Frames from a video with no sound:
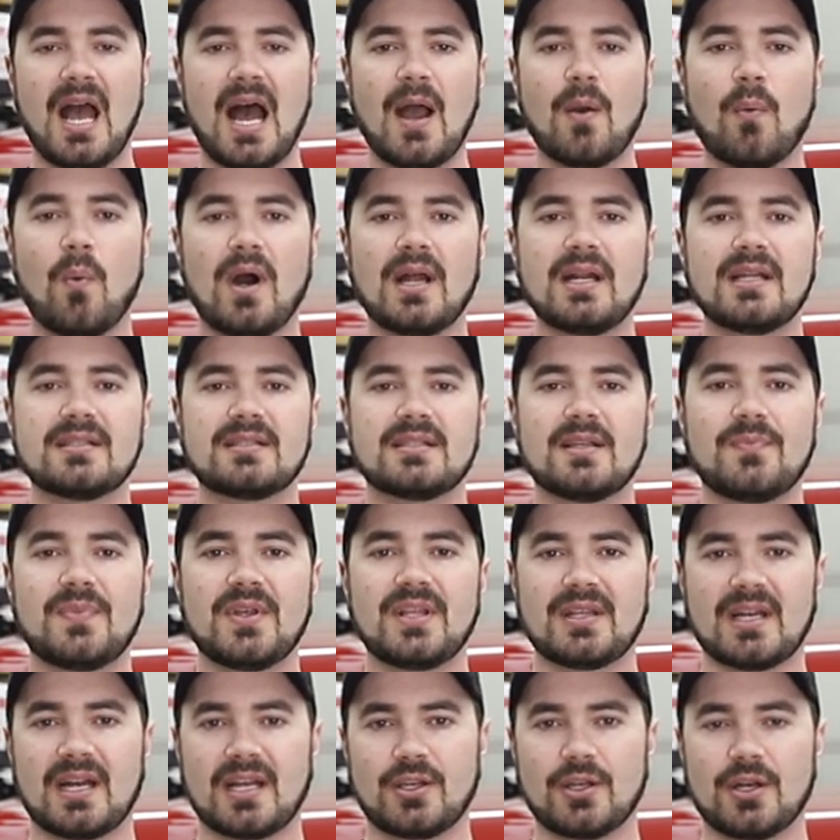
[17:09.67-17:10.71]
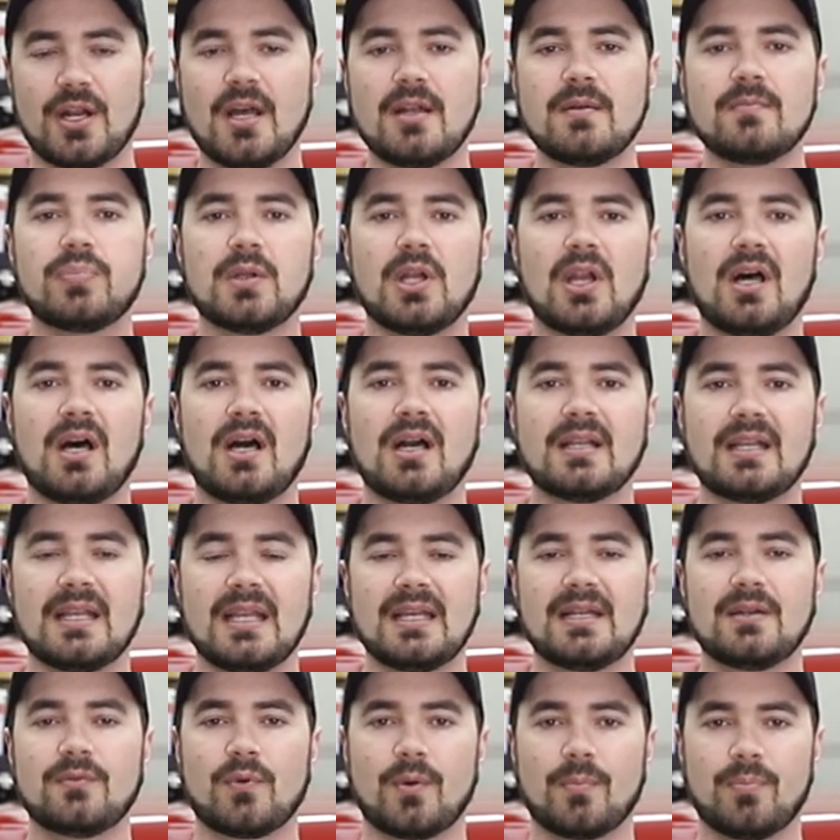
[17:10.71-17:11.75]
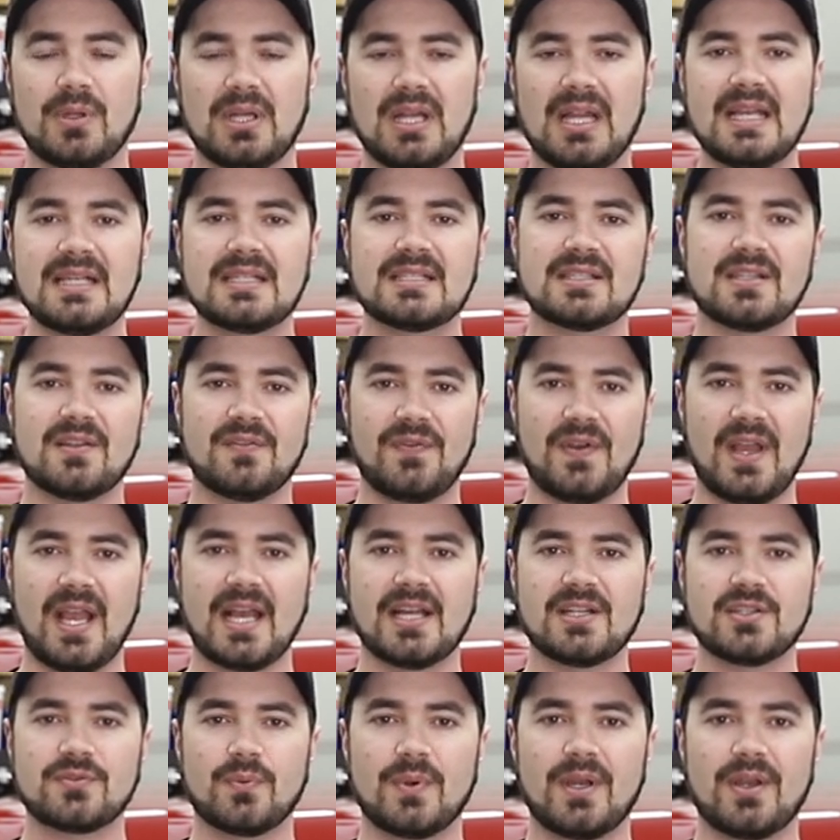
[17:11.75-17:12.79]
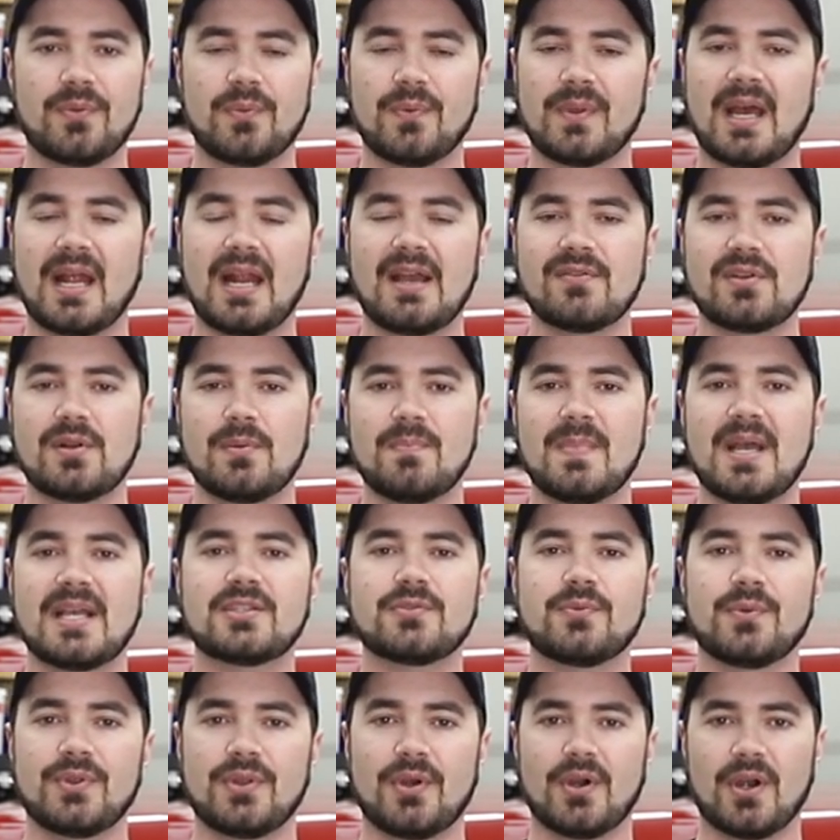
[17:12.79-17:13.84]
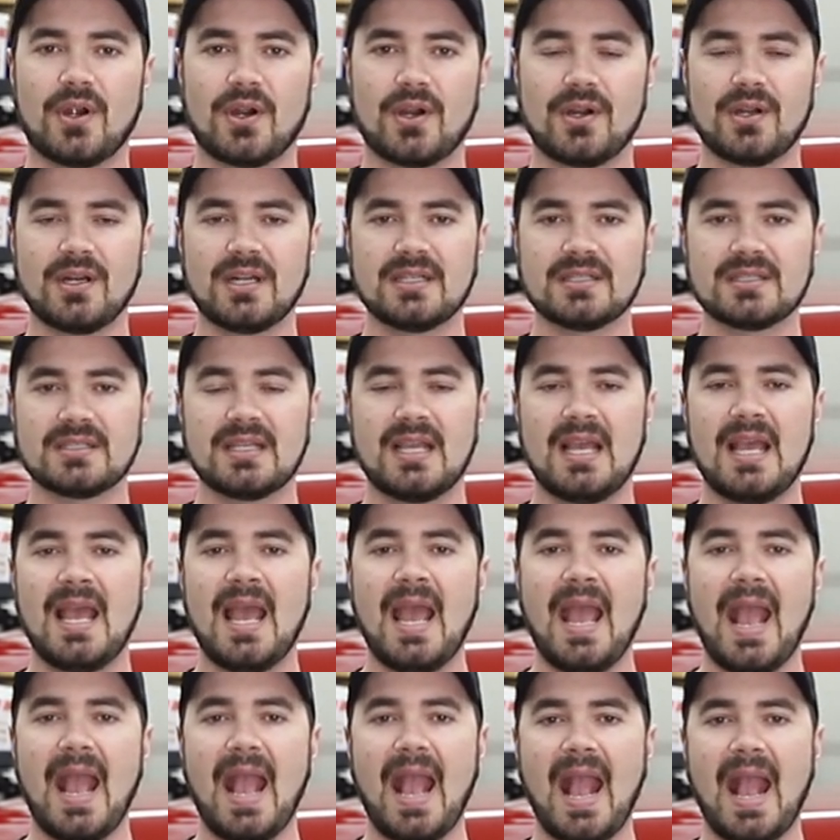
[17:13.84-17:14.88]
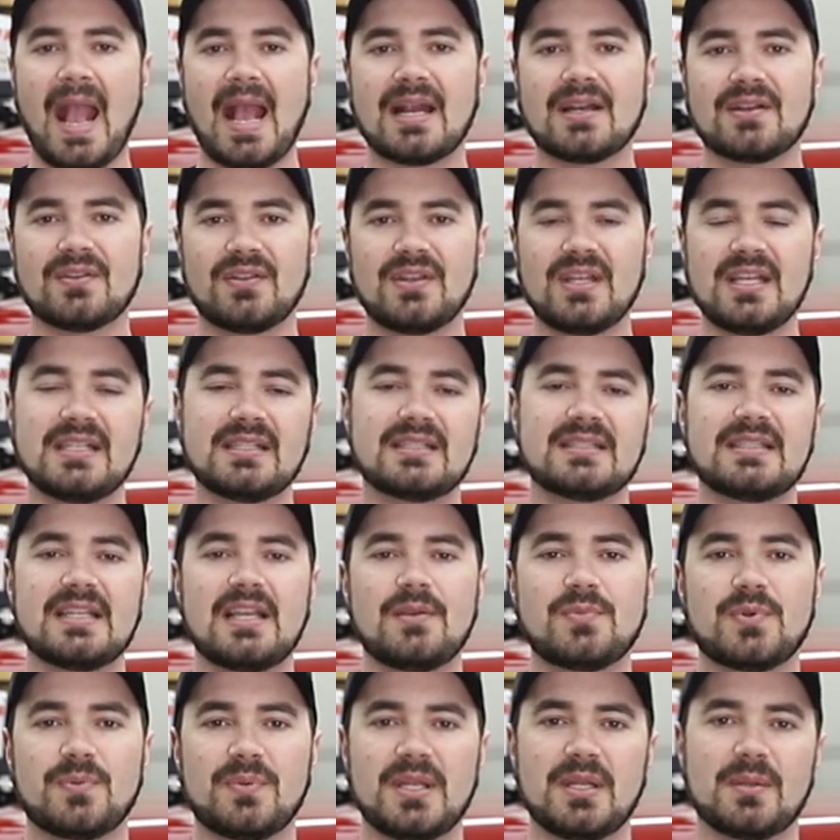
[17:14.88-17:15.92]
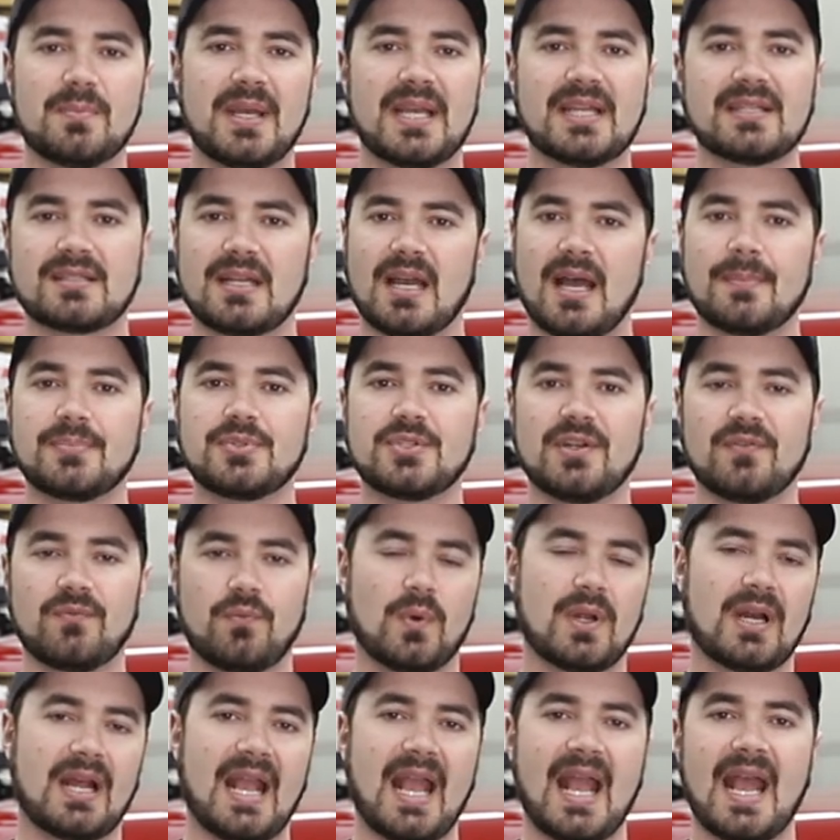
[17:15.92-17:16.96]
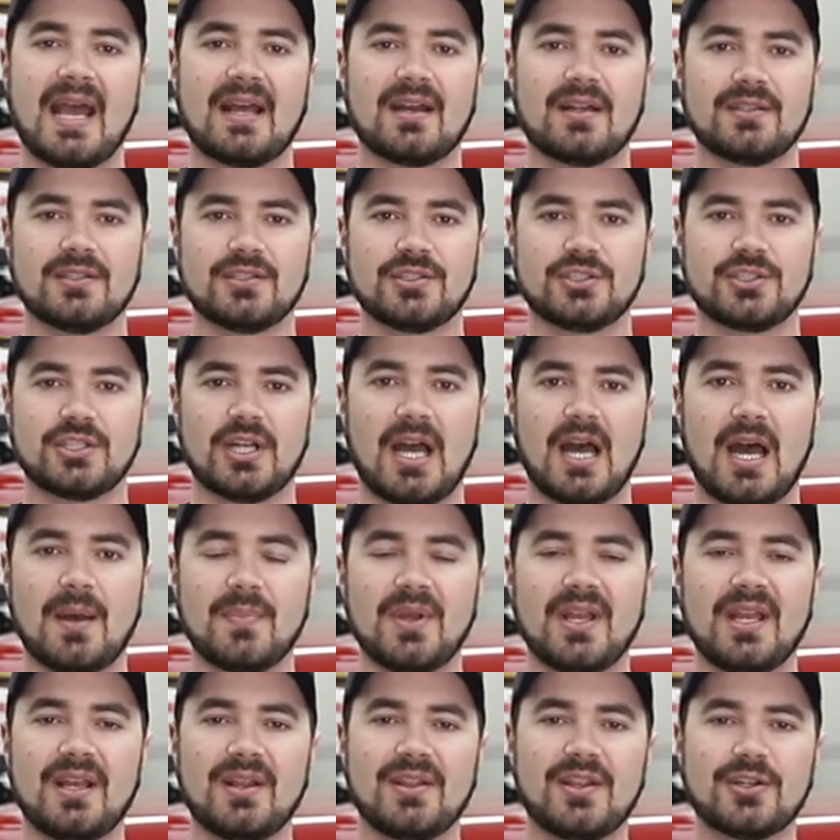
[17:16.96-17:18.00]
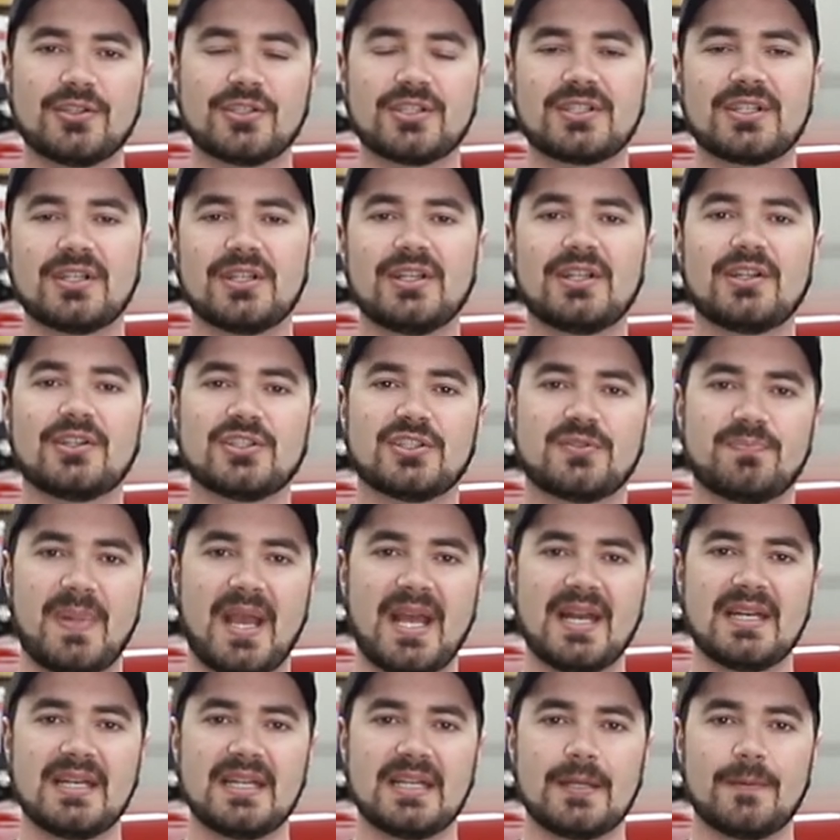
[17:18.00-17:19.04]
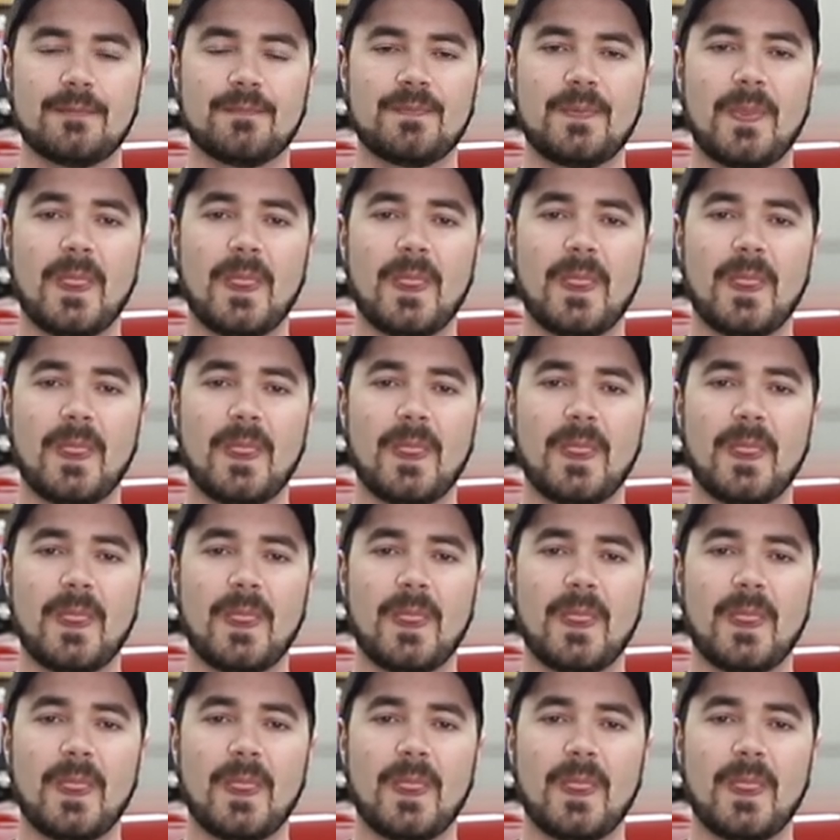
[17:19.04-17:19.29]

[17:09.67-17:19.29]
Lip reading: I wanted something that I could unplug and replace the fans with without having to mess with the harness, and these seemed to be the best option of what I had on the shop. They're just a little spendy.